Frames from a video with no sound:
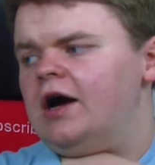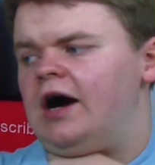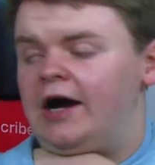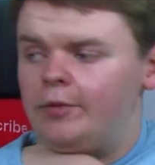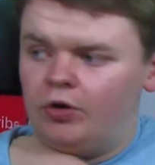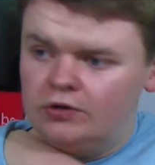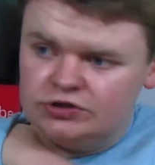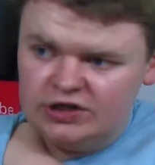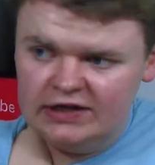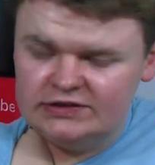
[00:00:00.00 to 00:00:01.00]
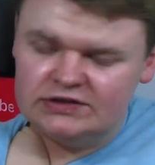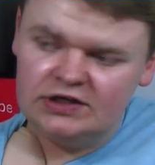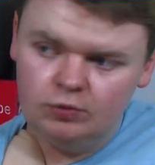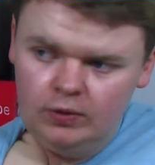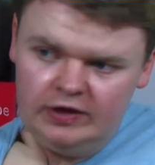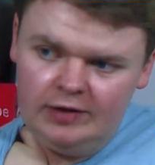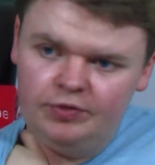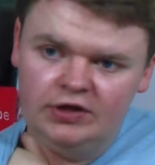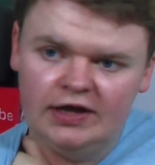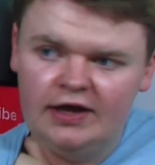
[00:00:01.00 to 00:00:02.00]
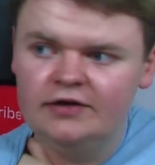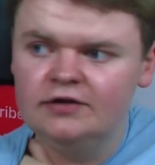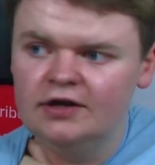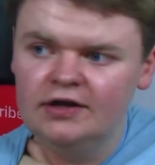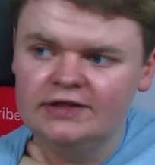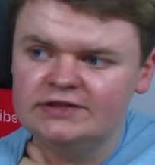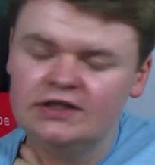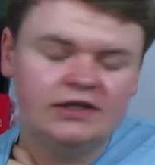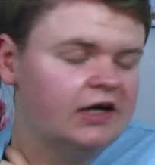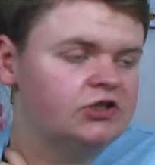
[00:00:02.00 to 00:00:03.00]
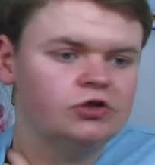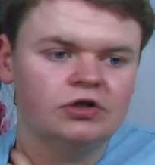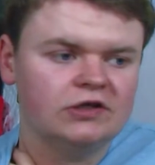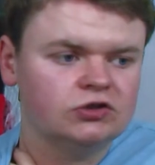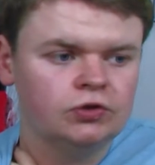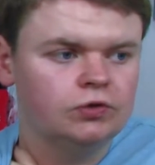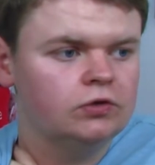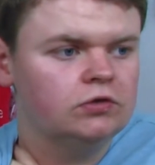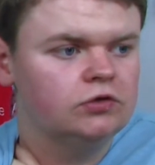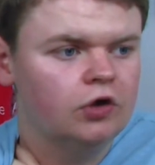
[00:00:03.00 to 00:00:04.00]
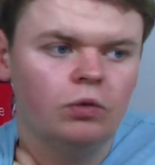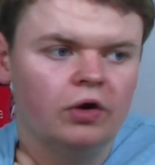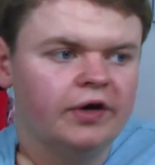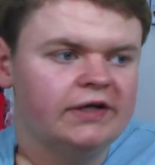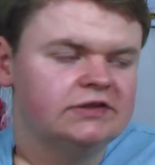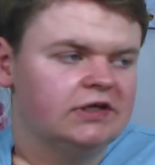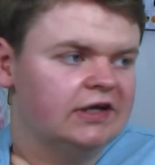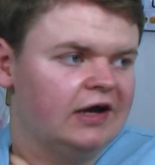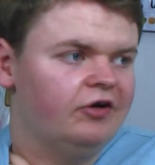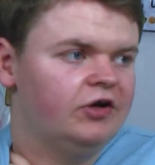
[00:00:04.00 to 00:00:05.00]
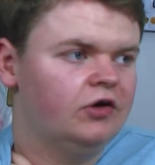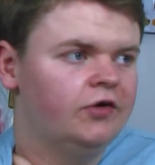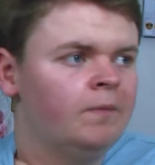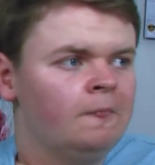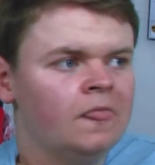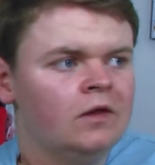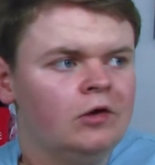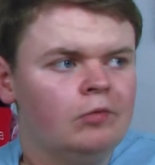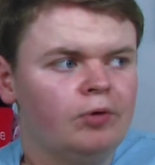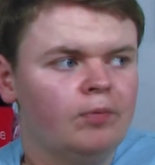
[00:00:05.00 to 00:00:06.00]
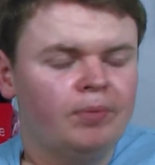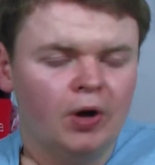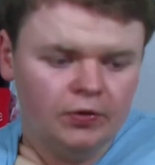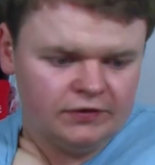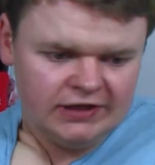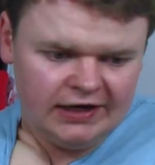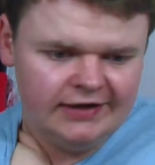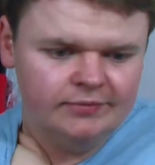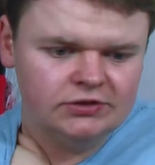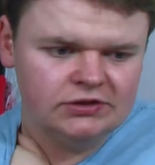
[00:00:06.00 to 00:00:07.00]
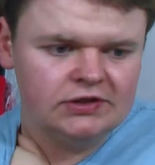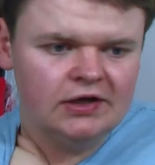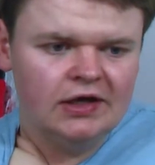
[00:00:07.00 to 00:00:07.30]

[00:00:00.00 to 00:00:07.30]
I apologised. I said it won't happen again. And they said, yeah, sure, that's cool. No worries. And carried on. But both times,